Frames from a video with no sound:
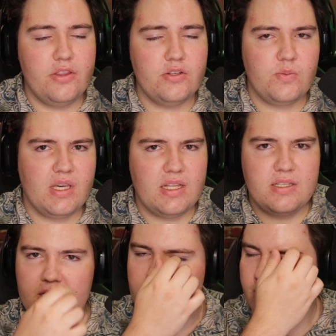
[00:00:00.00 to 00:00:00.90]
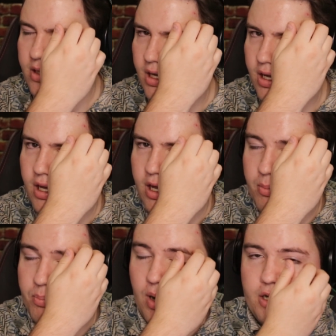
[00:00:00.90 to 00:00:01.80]
This week I did
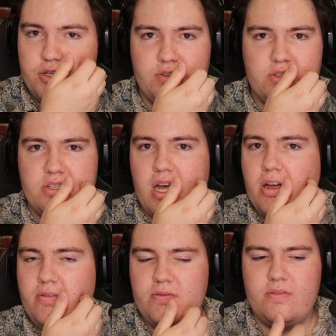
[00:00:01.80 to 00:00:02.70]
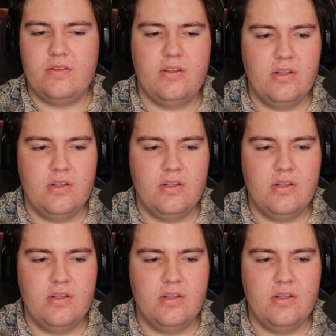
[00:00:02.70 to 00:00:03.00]
a bunch of stuff,